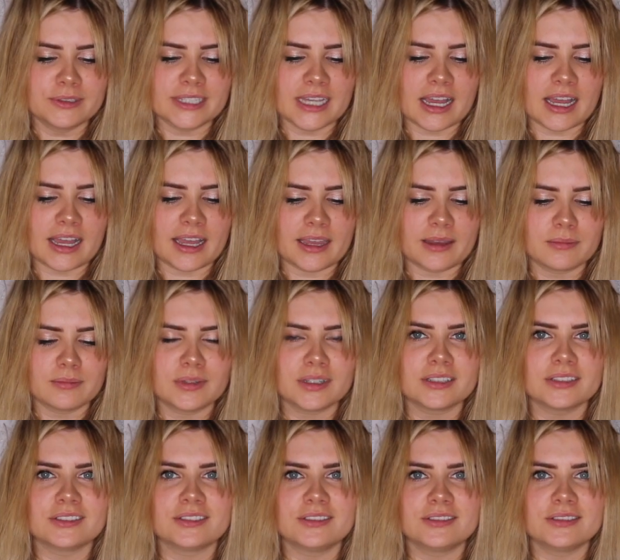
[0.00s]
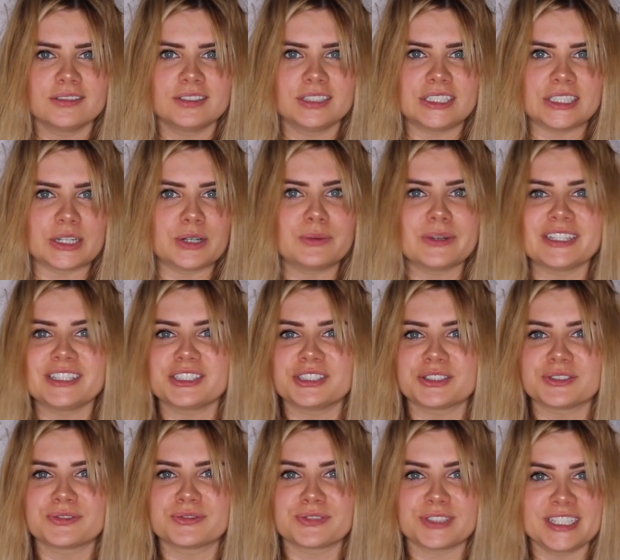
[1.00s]
time. Don't waste
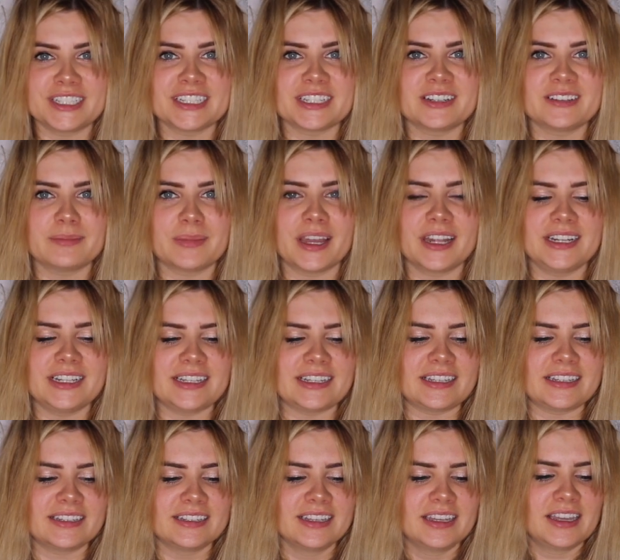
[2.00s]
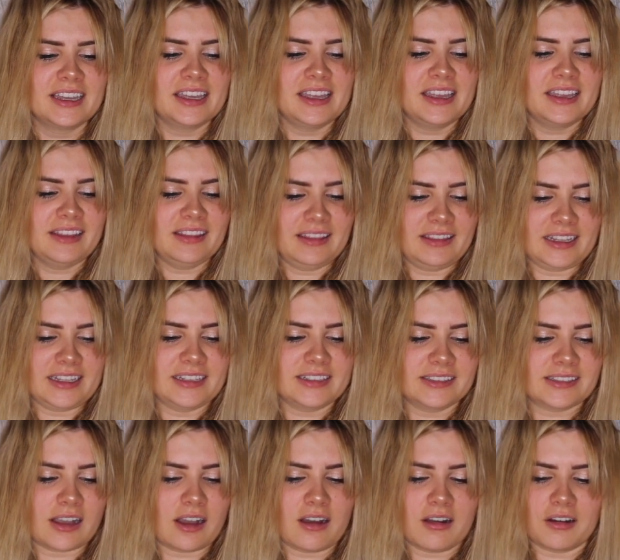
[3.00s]
your freaking money.
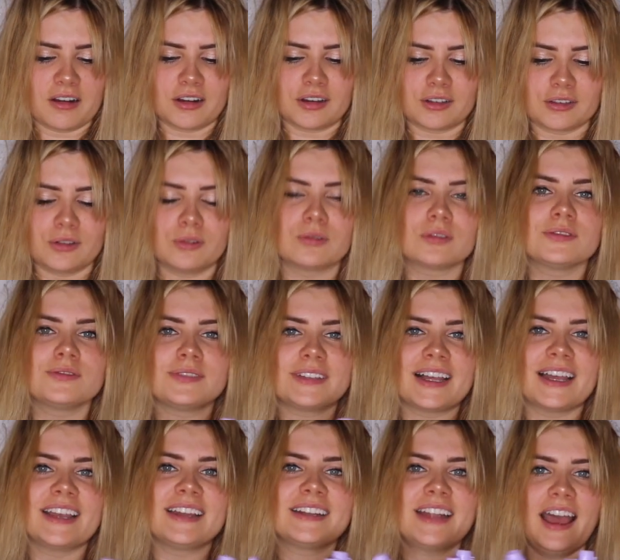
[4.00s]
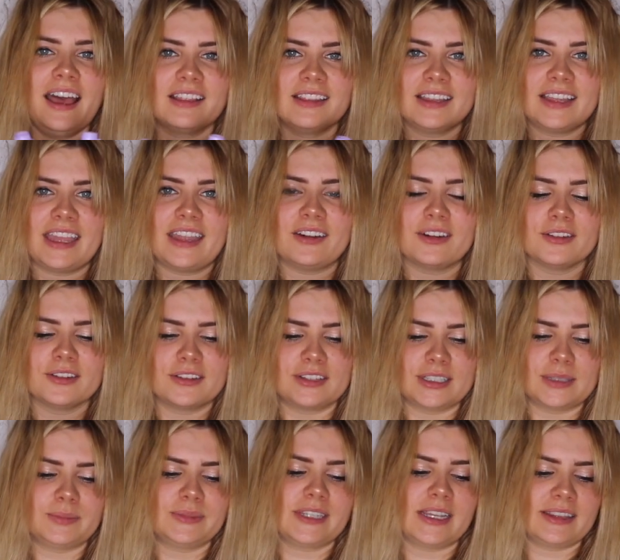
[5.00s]
These are glorified alligator
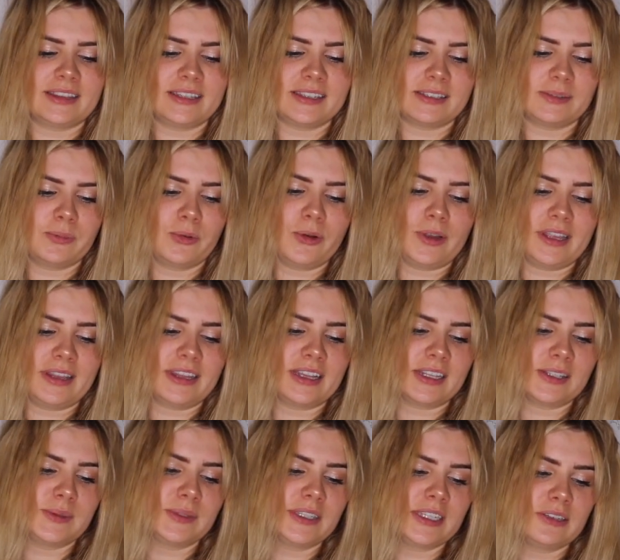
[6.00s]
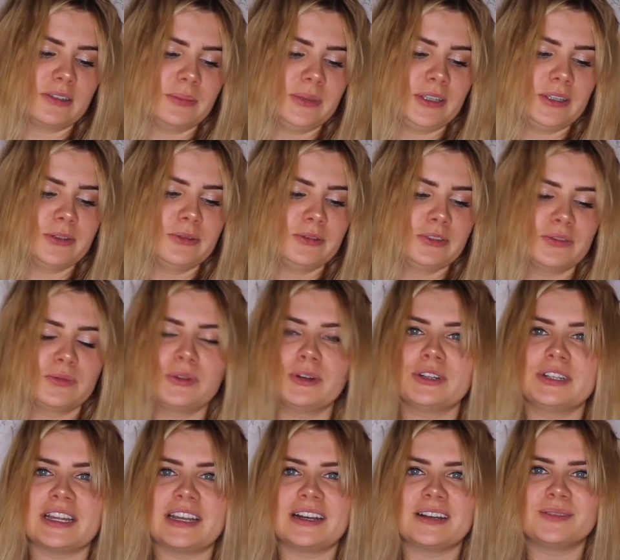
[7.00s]
clips at this point, and that's what they'll be used
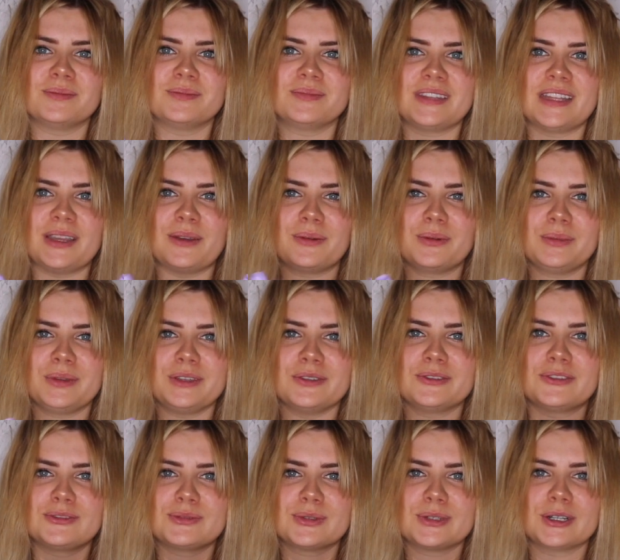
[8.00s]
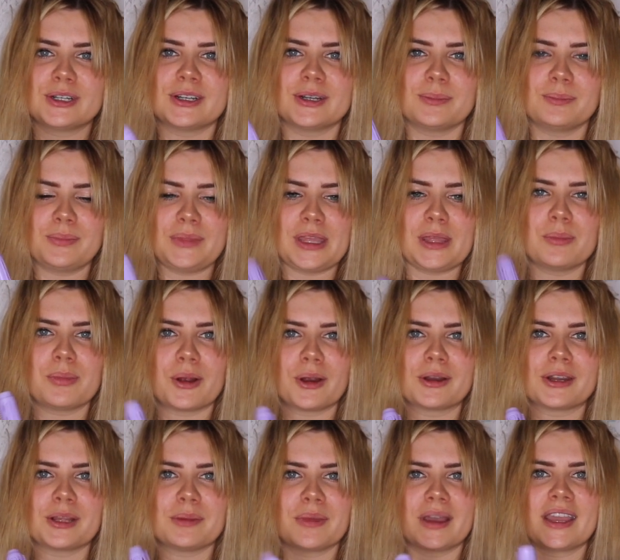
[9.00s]
for now. They will be used for me
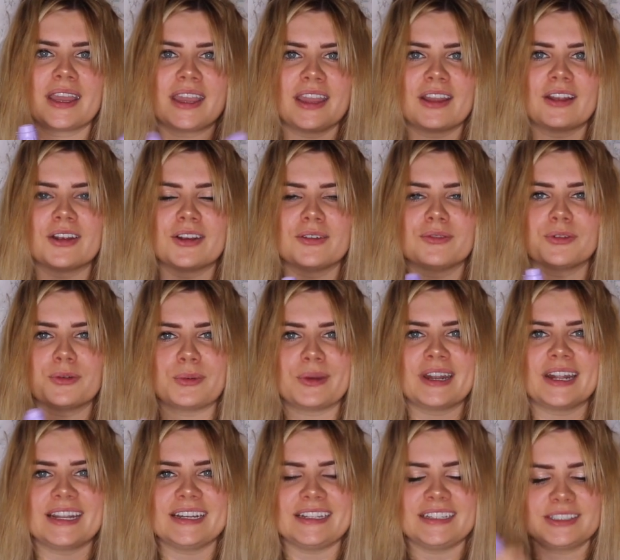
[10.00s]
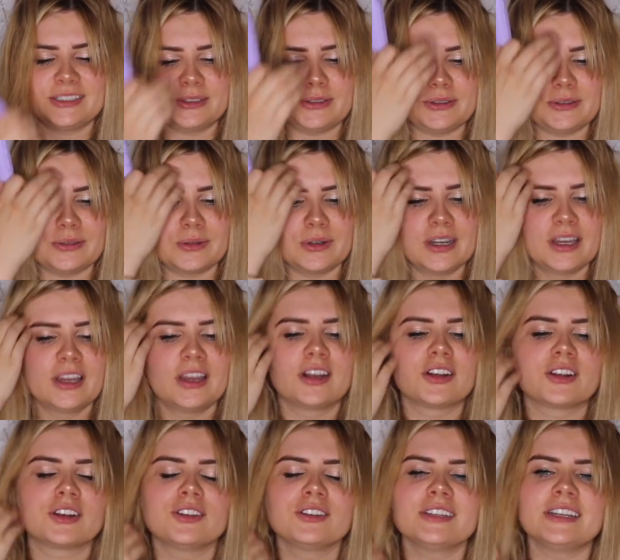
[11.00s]
parting my hair for when I need to
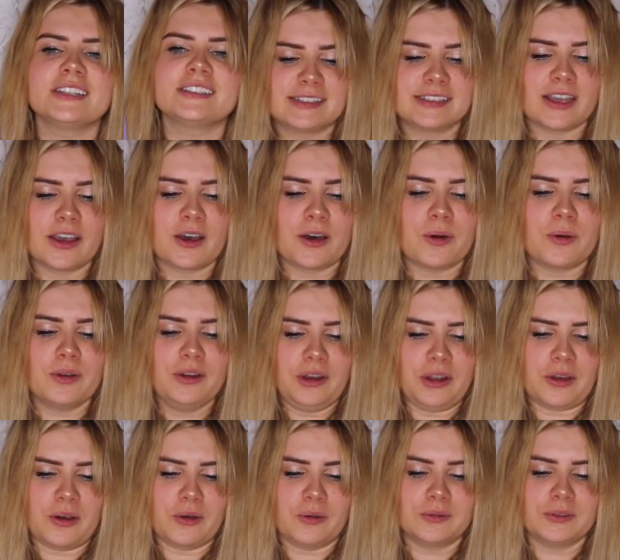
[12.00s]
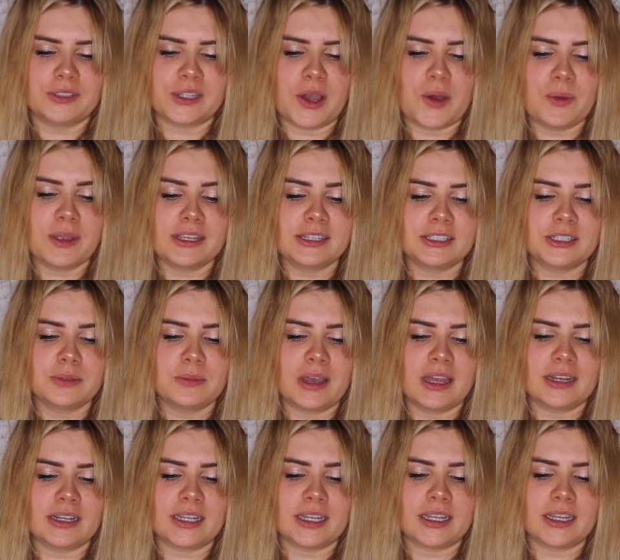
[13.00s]
curl it. So, no, don't waste your
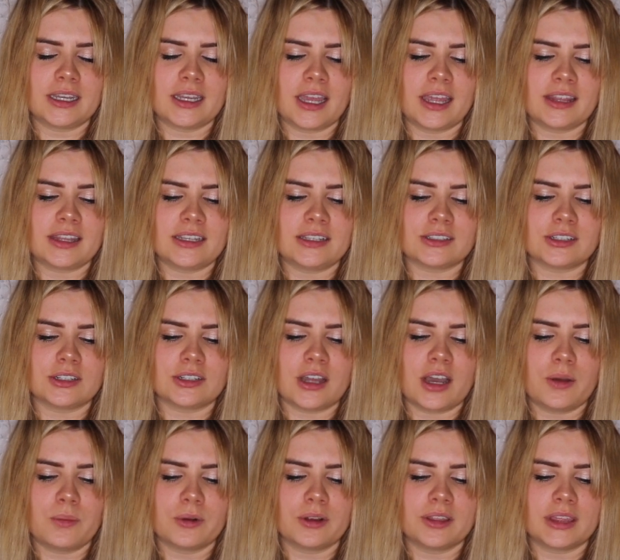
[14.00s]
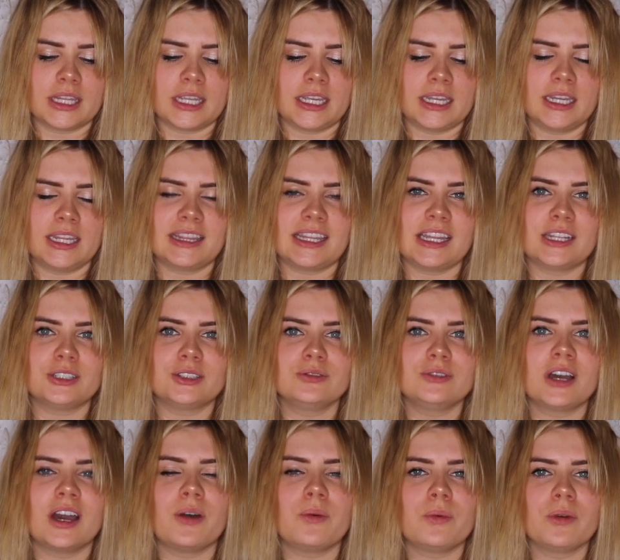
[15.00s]
money. These are not worth it. They do
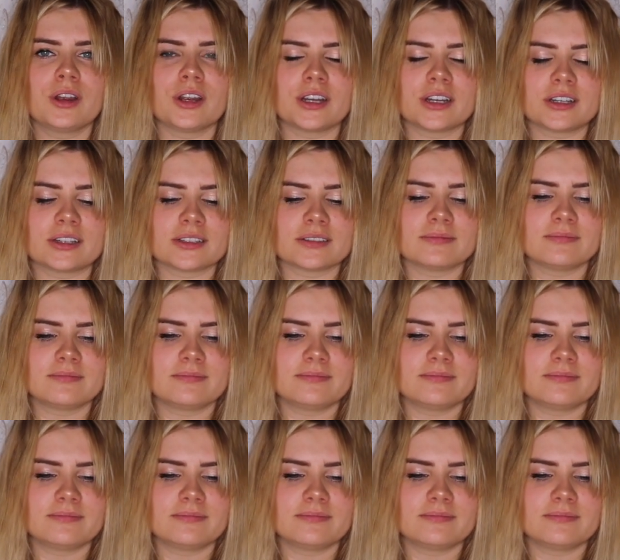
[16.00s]
not work.